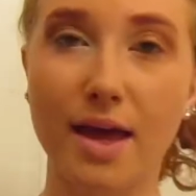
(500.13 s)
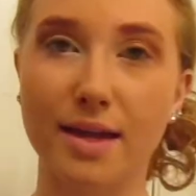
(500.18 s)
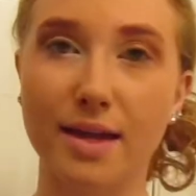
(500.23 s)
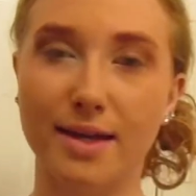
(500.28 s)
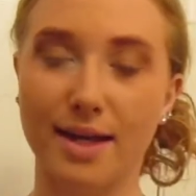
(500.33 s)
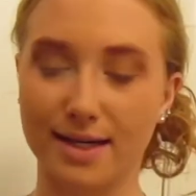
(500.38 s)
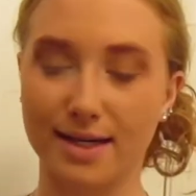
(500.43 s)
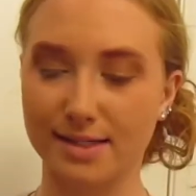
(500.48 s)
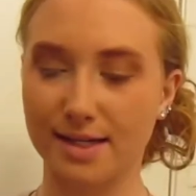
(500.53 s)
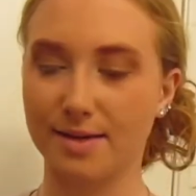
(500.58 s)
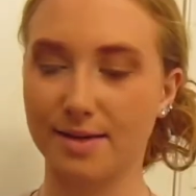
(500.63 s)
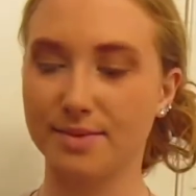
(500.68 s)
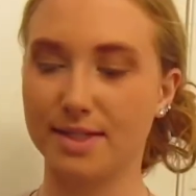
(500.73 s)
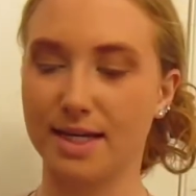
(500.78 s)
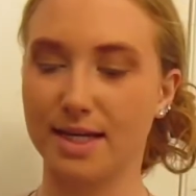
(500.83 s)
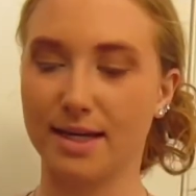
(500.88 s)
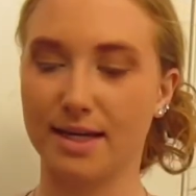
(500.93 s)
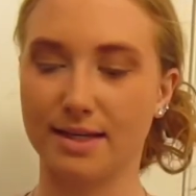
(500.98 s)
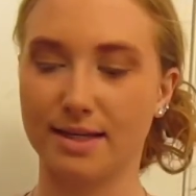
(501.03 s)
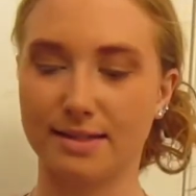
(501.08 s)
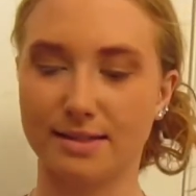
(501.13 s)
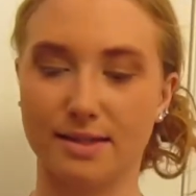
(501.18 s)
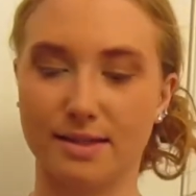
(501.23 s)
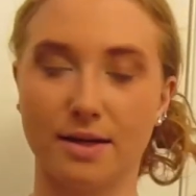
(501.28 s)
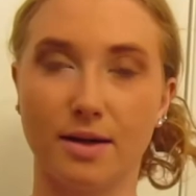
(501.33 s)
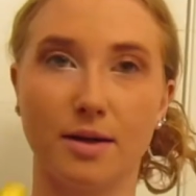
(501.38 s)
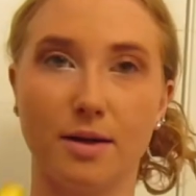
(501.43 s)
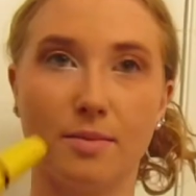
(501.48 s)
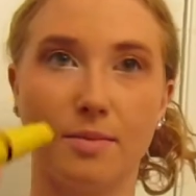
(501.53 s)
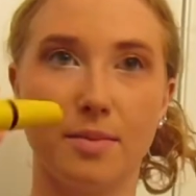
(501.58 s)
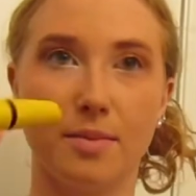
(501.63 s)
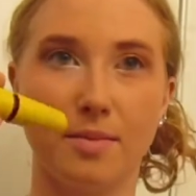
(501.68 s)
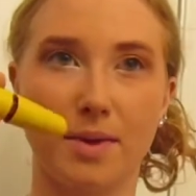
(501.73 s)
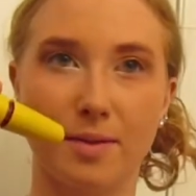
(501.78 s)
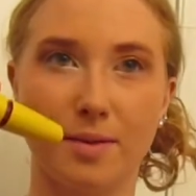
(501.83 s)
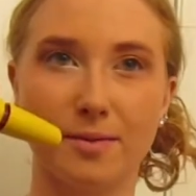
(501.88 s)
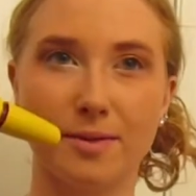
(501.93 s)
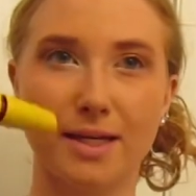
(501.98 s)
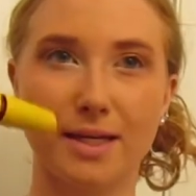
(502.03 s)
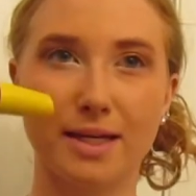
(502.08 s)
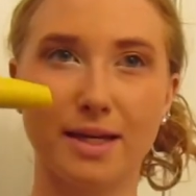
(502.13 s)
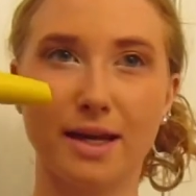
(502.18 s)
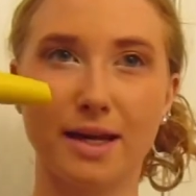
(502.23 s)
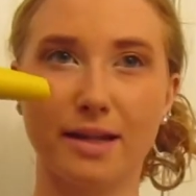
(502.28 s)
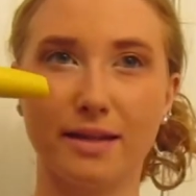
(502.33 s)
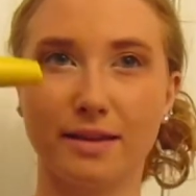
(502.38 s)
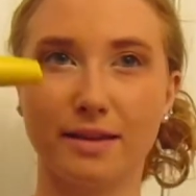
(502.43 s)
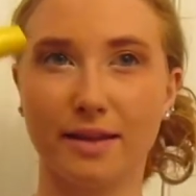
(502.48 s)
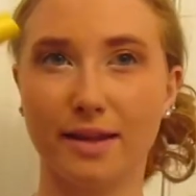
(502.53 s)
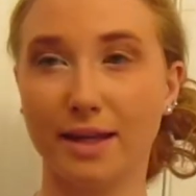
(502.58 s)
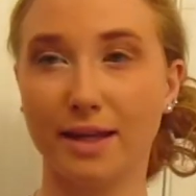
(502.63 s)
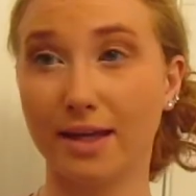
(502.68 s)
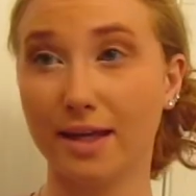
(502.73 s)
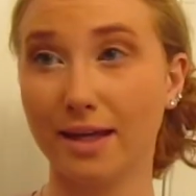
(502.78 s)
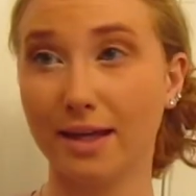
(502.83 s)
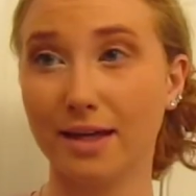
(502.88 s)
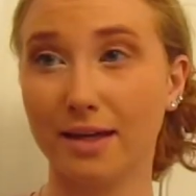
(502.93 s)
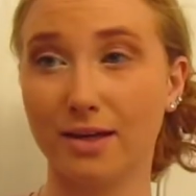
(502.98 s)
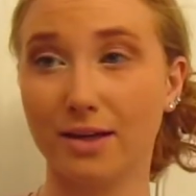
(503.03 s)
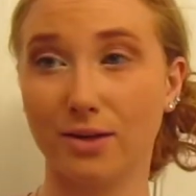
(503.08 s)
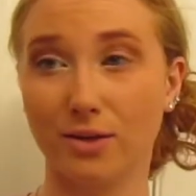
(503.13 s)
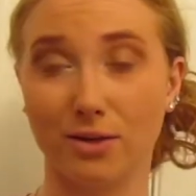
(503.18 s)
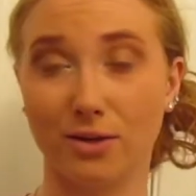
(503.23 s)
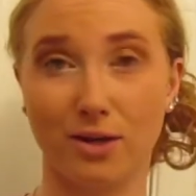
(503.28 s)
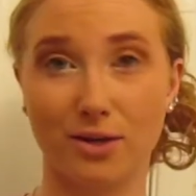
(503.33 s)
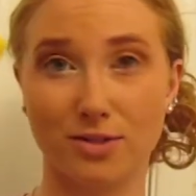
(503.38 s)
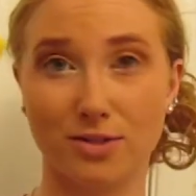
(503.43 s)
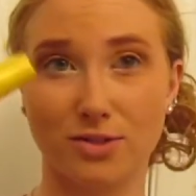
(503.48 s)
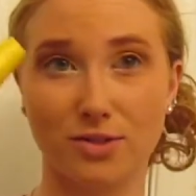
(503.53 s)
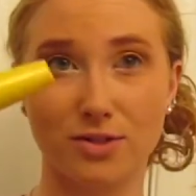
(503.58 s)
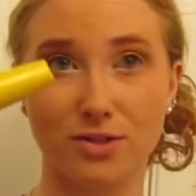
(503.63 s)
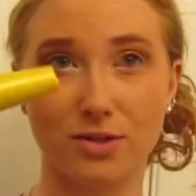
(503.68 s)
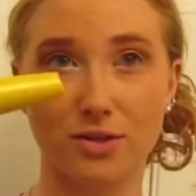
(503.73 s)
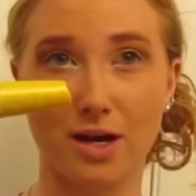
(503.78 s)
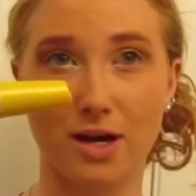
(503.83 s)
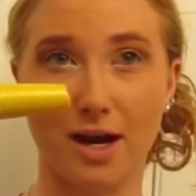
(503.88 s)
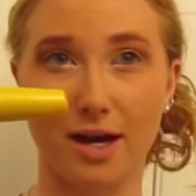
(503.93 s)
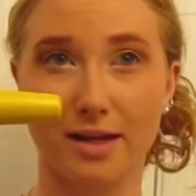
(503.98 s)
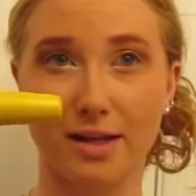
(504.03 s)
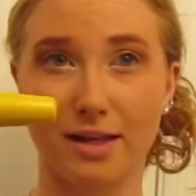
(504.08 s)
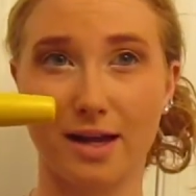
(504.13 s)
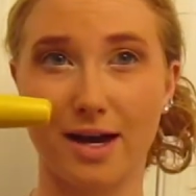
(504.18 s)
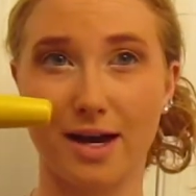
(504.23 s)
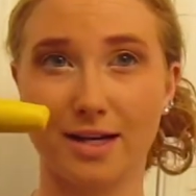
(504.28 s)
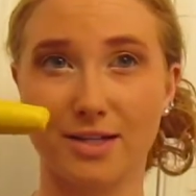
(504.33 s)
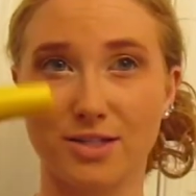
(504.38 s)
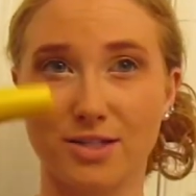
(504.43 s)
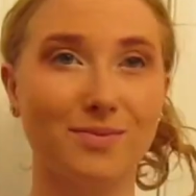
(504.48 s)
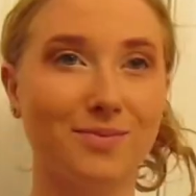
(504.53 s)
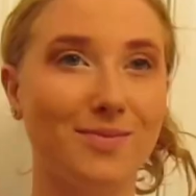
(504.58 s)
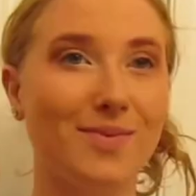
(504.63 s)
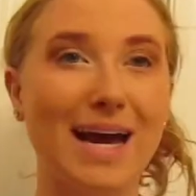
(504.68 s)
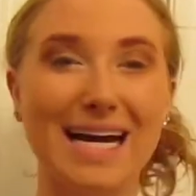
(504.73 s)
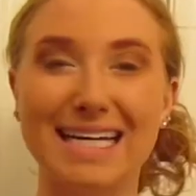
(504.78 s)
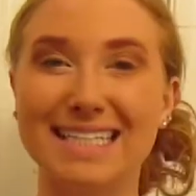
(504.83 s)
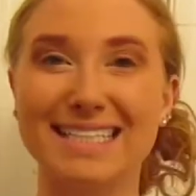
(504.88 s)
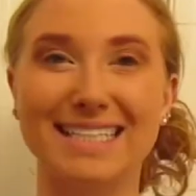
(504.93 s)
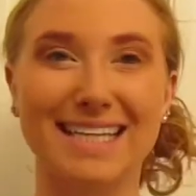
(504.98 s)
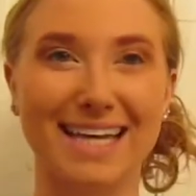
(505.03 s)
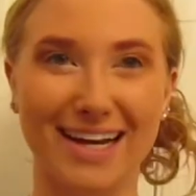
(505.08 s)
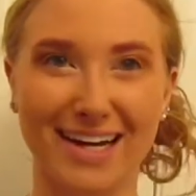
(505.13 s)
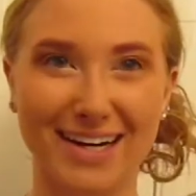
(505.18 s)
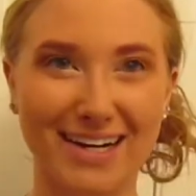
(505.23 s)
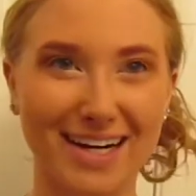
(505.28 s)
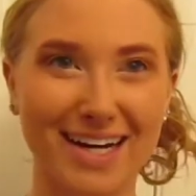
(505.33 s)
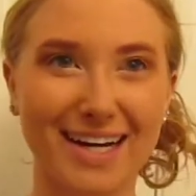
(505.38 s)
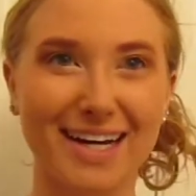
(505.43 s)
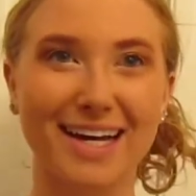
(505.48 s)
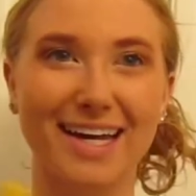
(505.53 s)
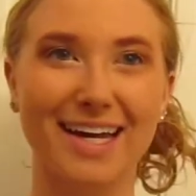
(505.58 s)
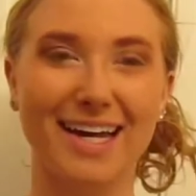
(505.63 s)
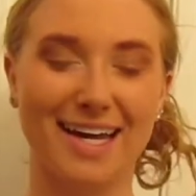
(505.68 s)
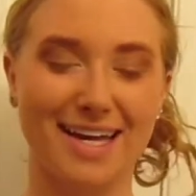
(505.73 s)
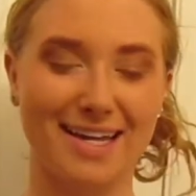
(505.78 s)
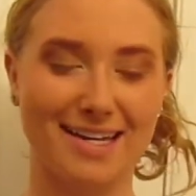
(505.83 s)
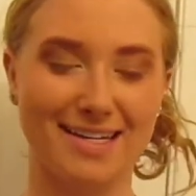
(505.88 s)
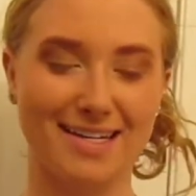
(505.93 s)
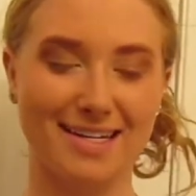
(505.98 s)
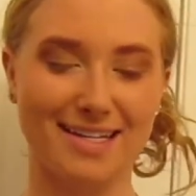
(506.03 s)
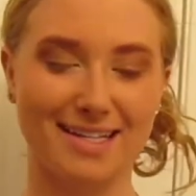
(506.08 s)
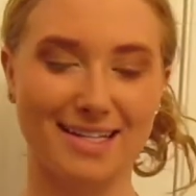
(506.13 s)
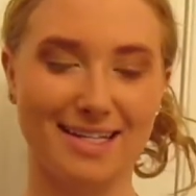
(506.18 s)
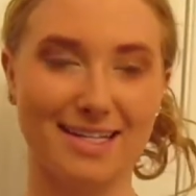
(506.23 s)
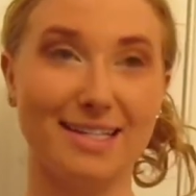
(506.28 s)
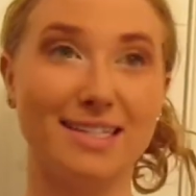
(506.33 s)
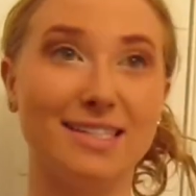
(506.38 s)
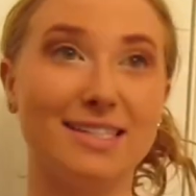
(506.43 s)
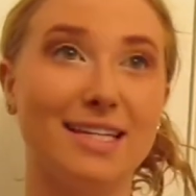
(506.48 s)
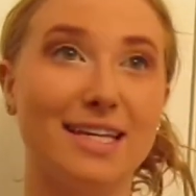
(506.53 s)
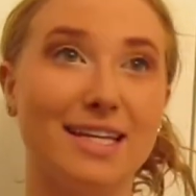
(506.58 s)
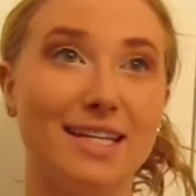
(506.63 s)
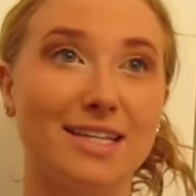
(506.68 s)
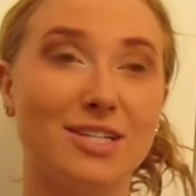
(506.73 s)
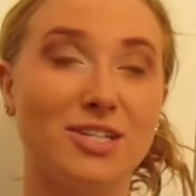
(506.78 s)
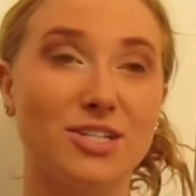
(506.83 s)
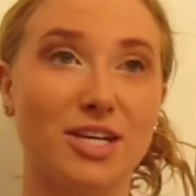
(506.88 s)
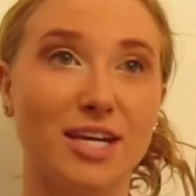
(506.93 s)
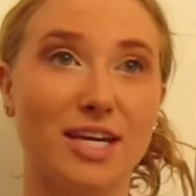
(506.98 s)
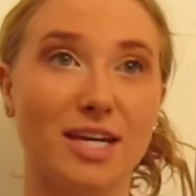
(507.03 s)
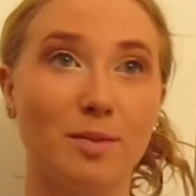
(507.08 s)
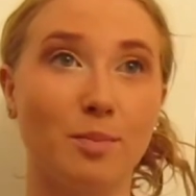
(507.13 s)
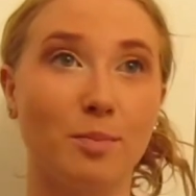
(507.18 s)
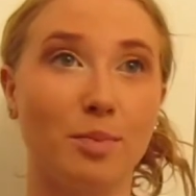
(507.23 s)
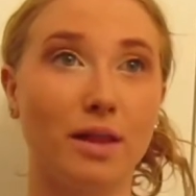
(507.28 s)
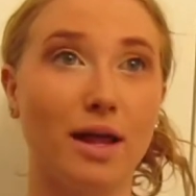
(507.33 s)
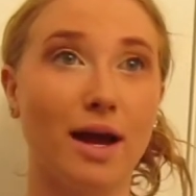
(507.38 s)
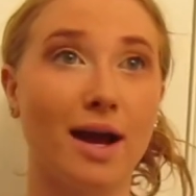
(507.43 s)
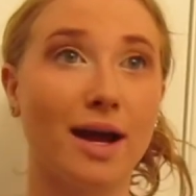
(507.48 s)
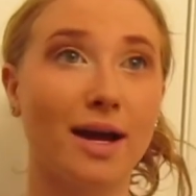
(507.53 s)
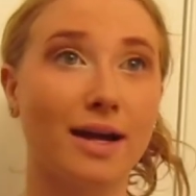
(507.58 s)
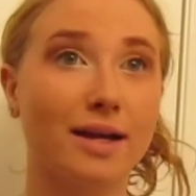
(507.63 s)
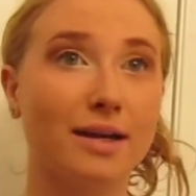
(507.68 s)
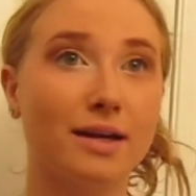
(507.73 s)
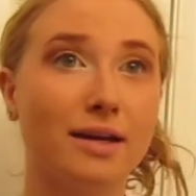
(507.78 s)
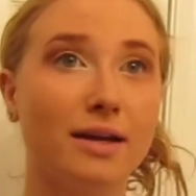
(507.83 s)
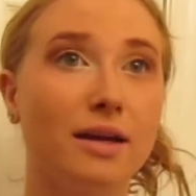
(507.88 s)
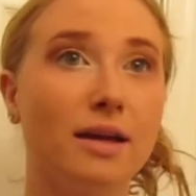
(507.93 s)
Next I'm taking some Maybelline, I think, Colossal Eyelash mascara, and it is in the shade black.